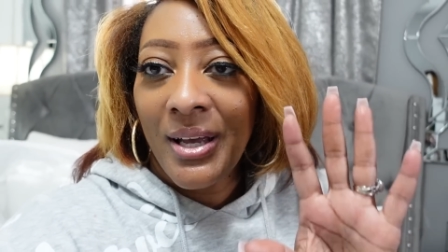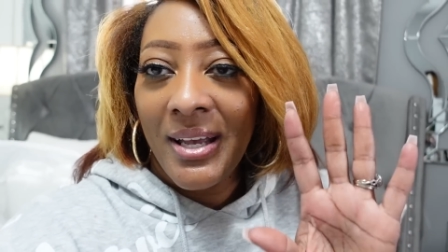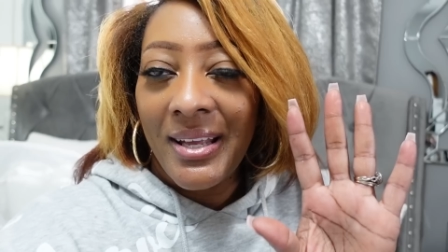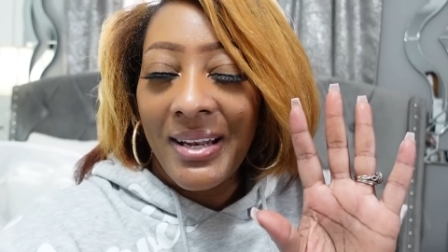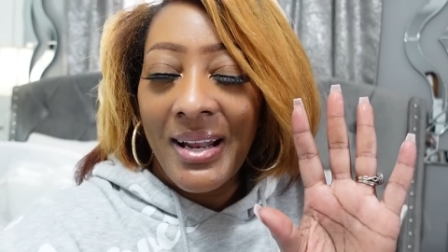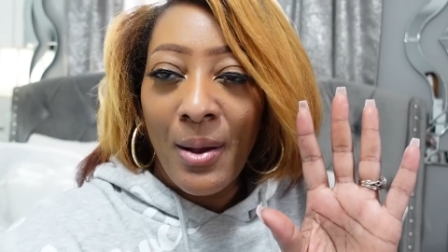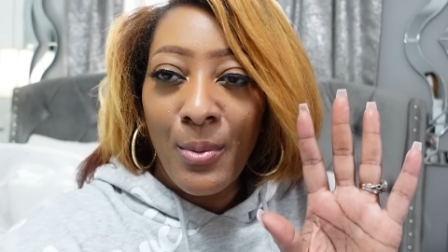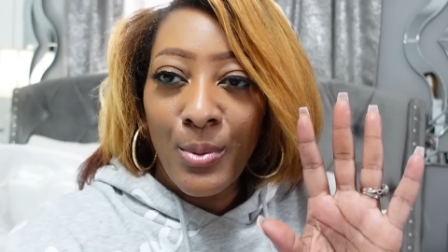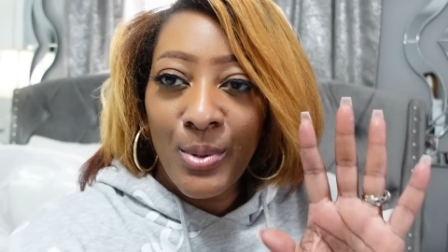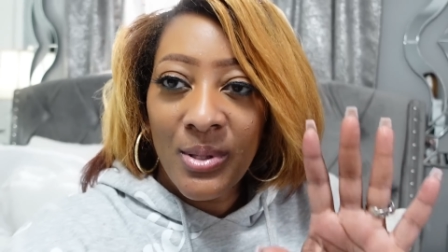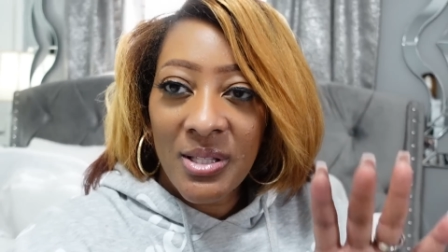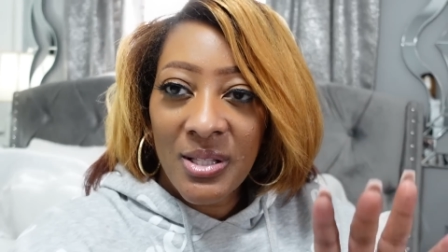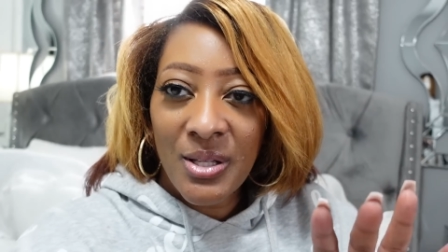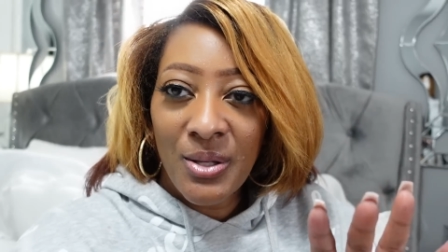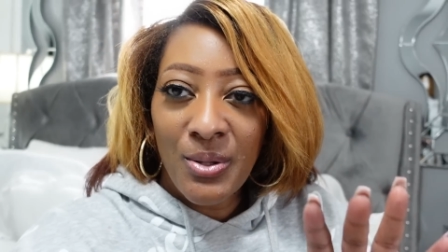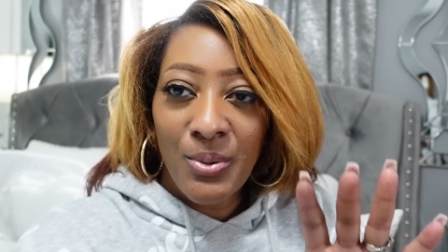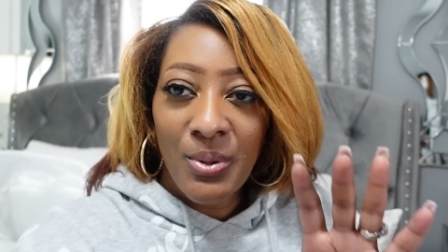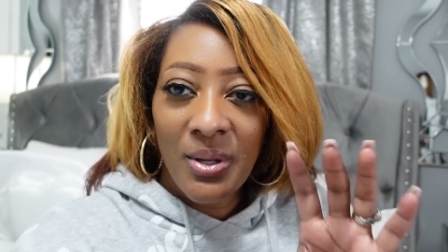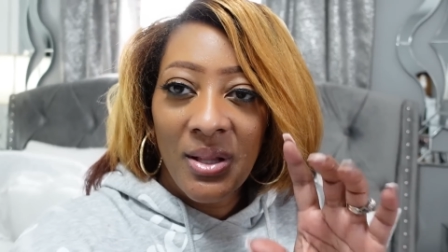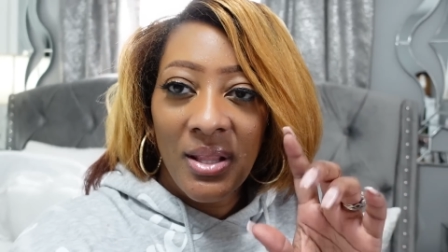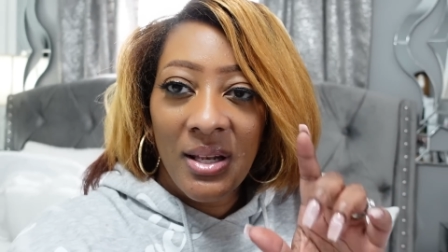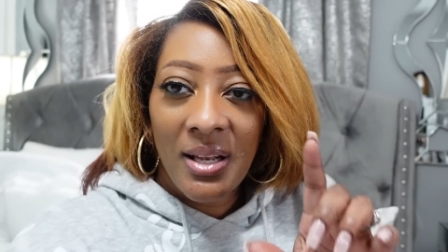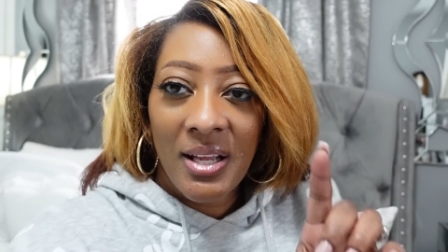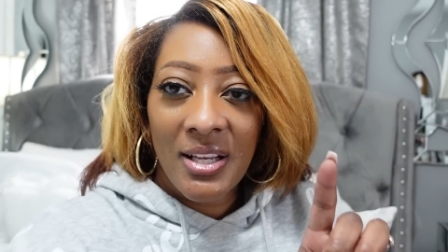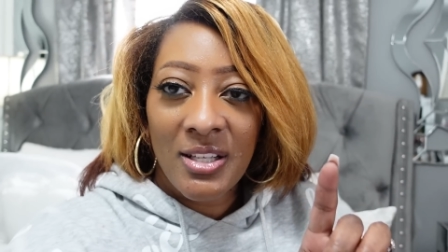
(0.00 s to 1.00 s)
and i will see you
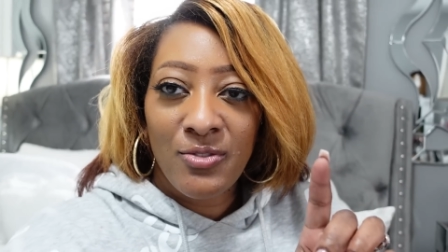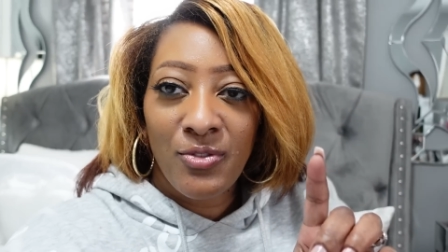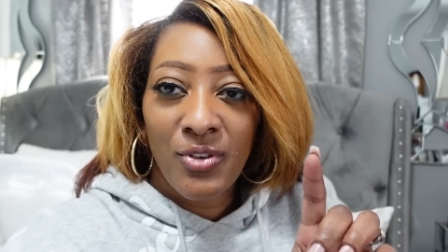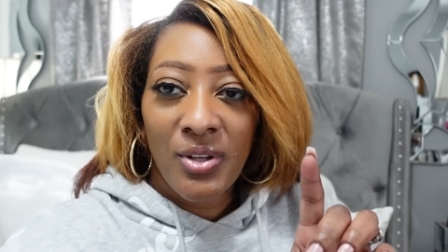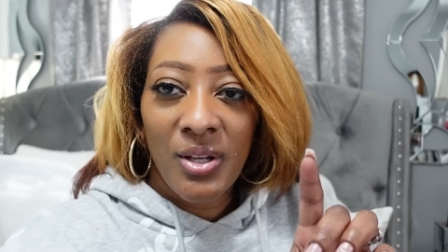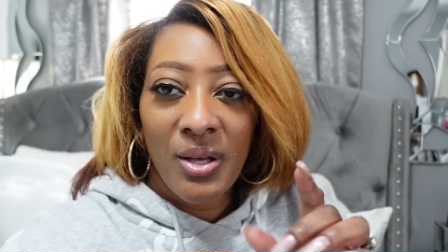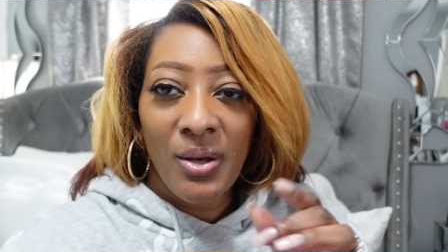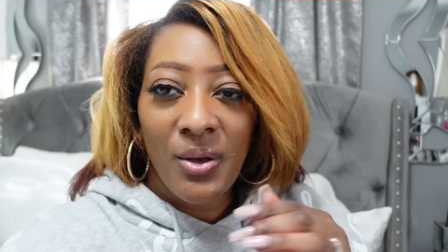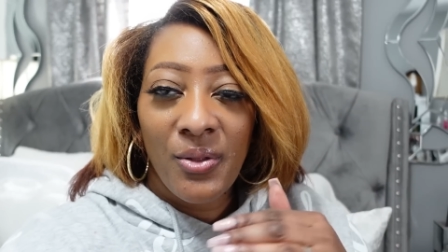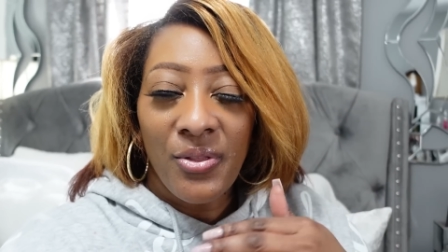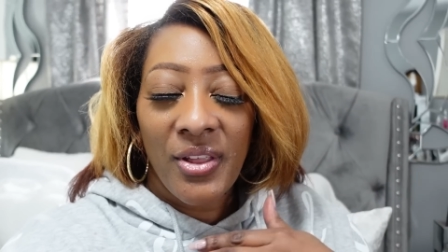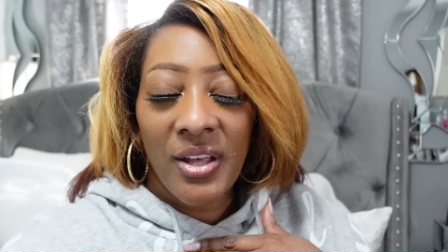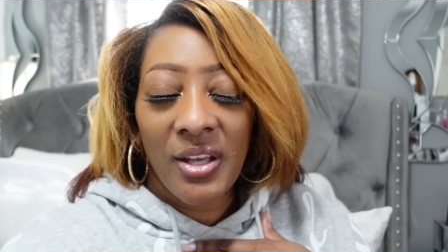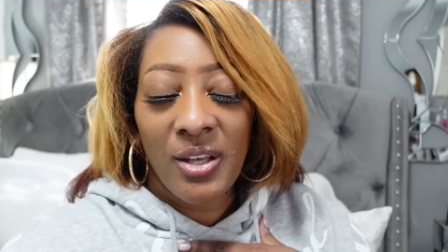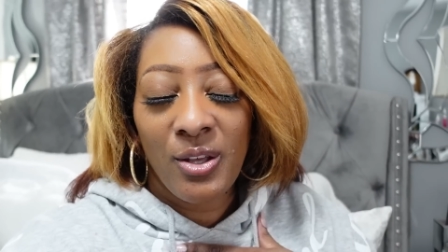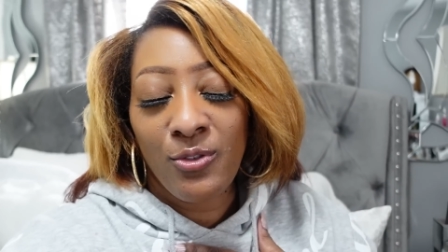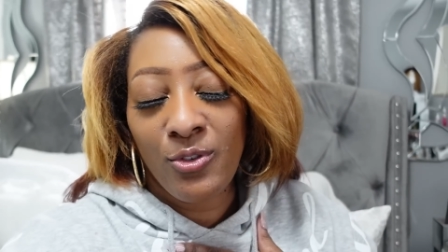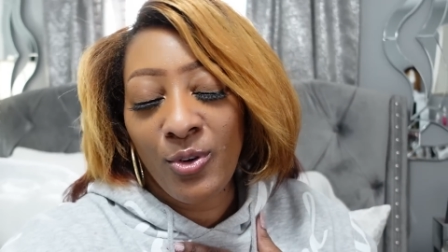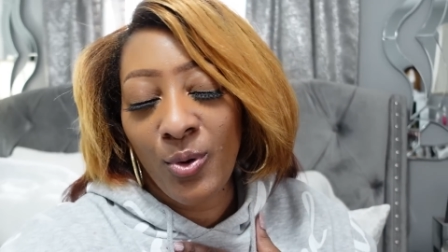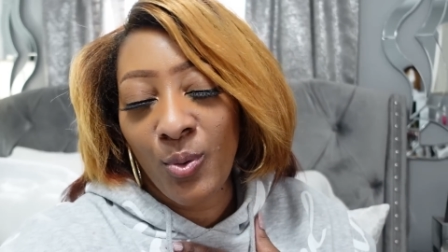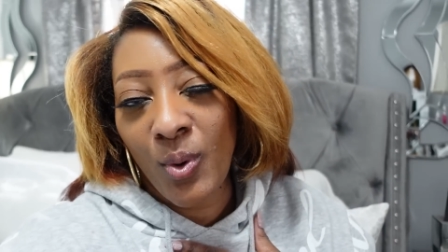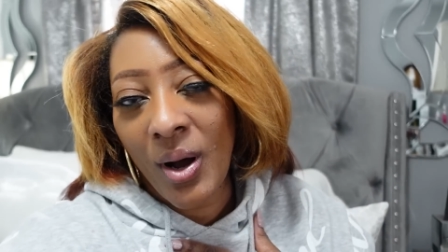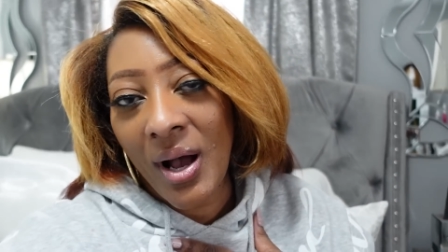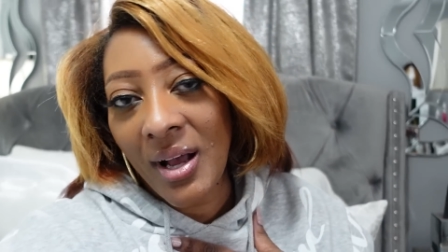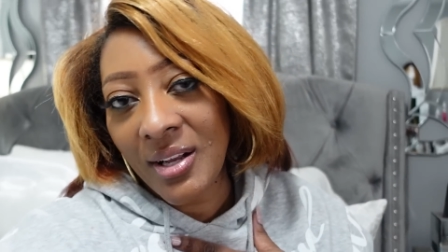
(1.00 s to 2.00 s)
in the next video thank you
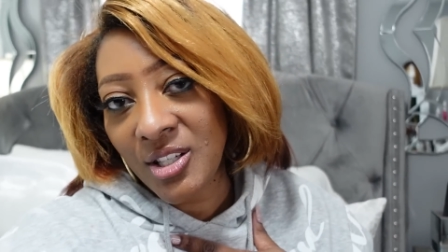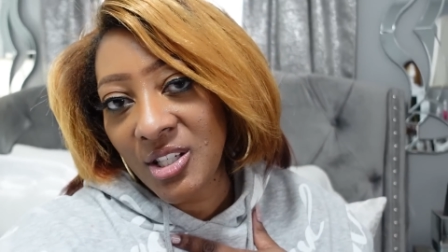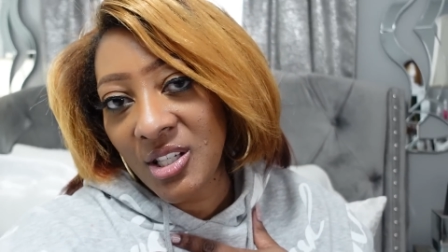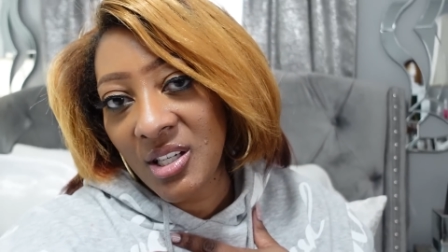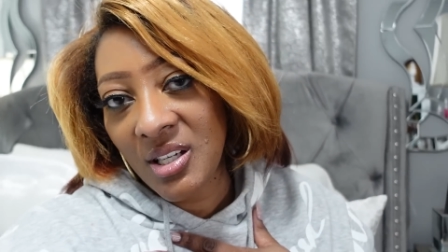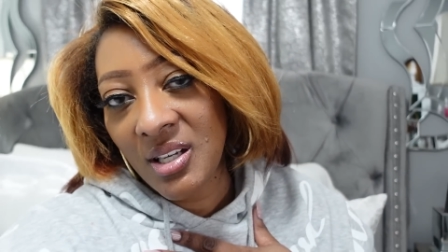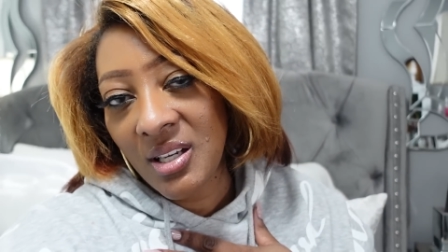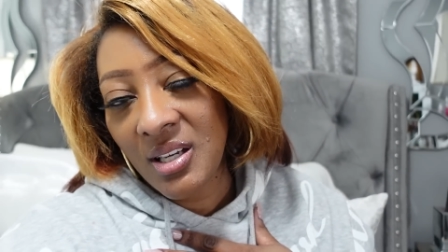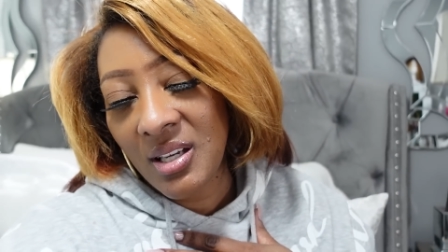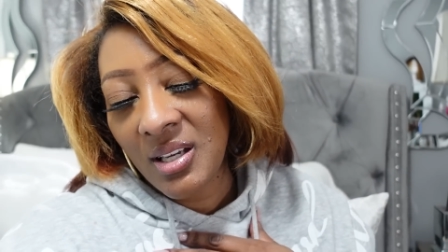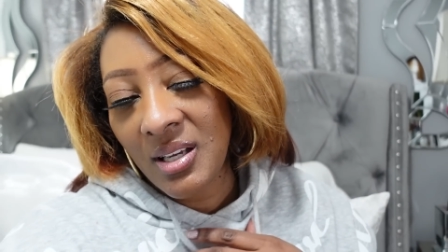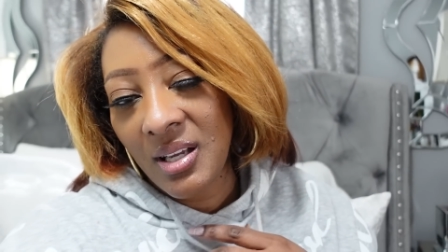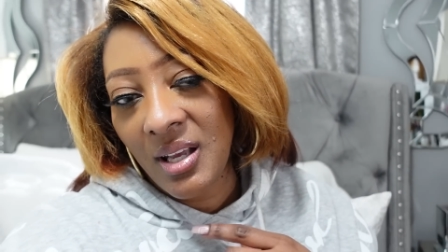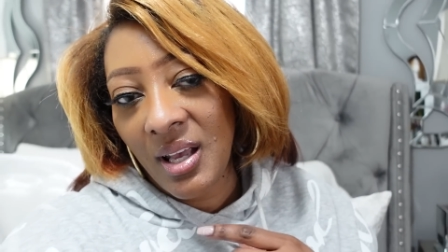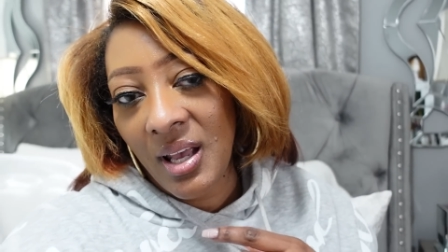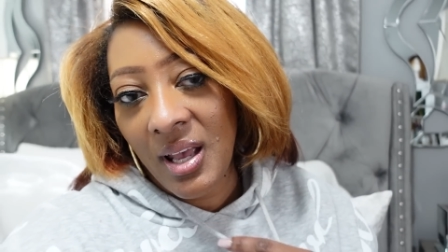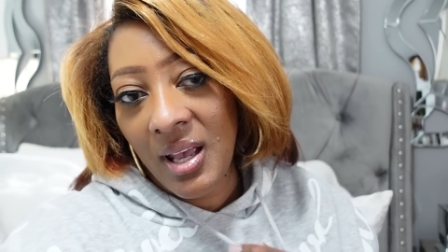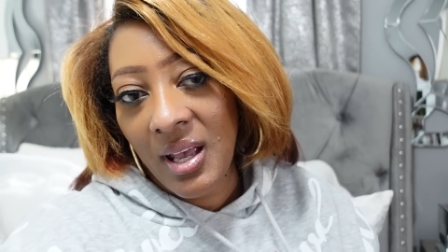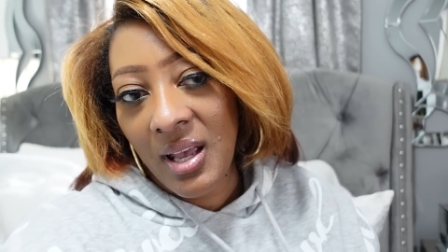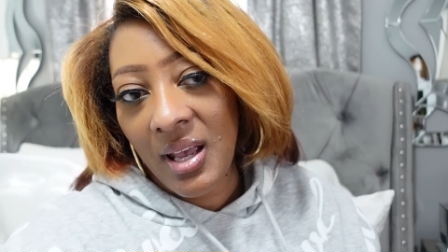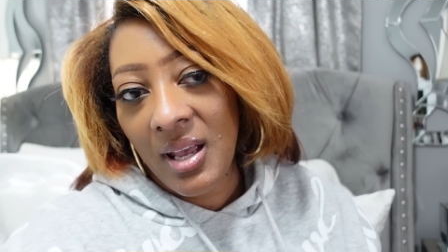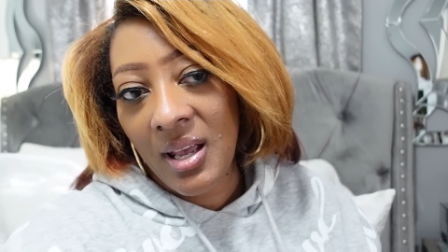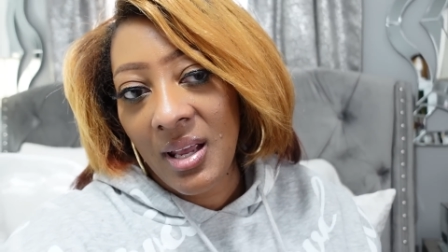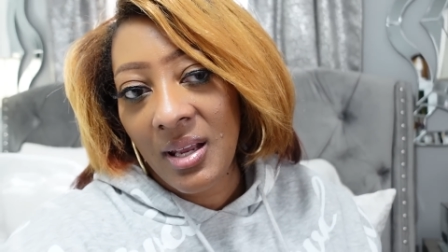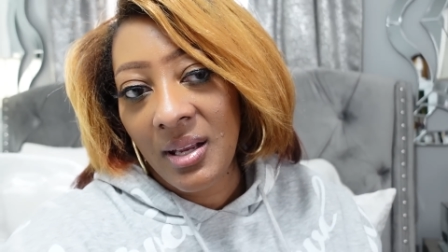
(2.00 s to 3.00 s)
for watching
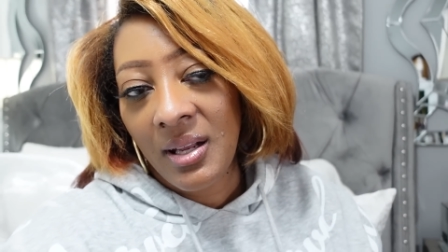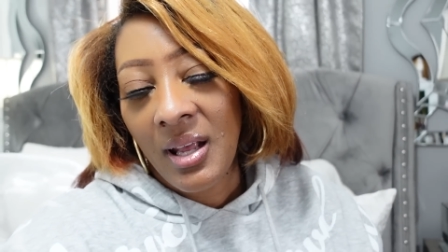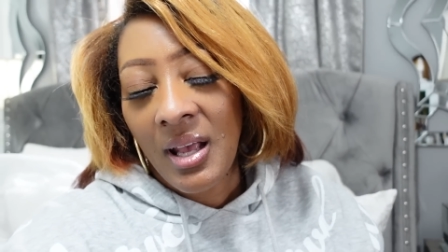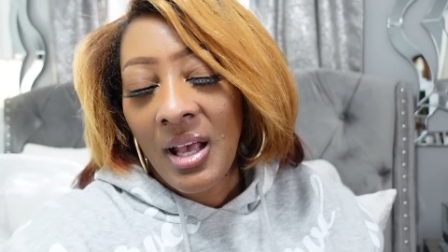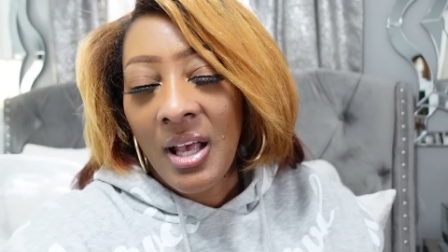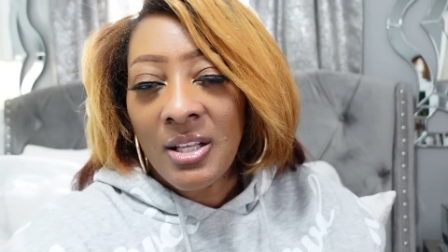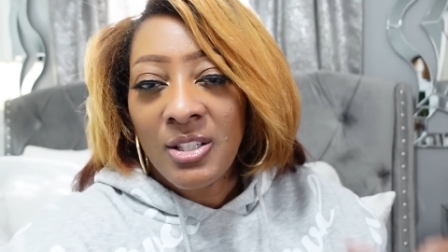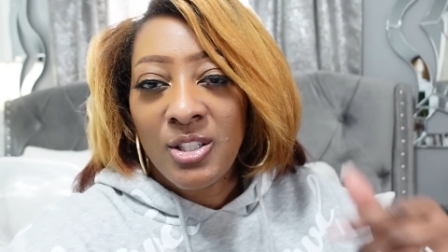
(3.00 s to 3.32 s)
and